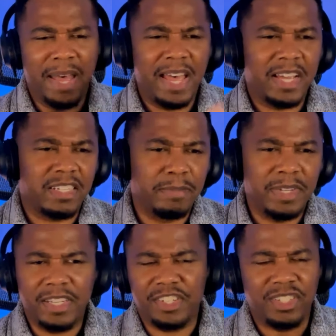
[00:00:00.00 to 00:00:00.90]
Bagged your
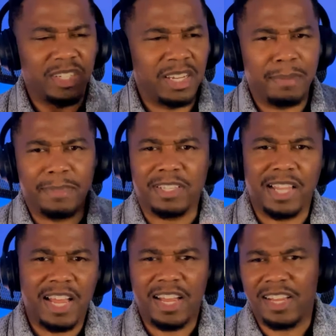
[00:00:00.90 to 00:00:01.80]
bitch in my
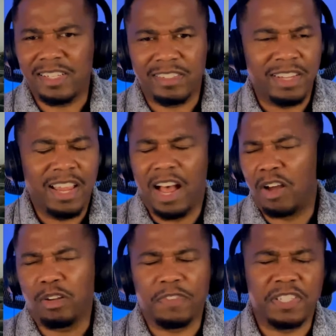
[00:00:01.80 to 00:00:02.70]
slides.
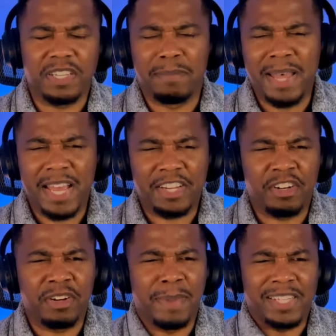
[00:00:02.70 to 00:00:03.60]
I don't know if he said
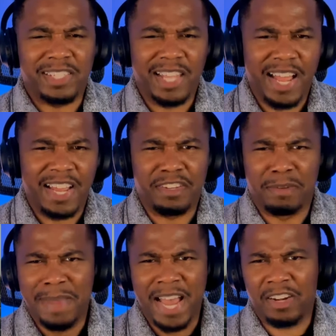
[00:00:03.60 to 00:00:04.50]
bagged her in my slides
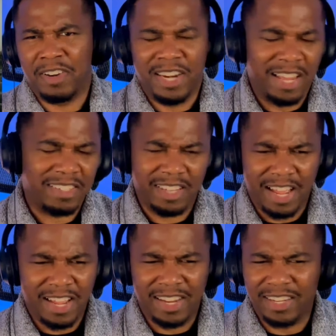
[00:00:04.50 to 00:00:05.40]
or bagged her in a
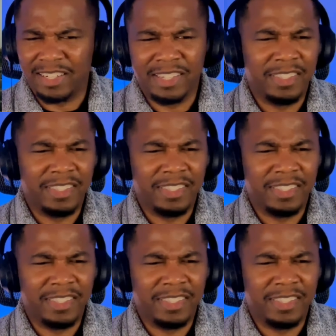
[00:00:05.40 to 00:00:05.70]
slide.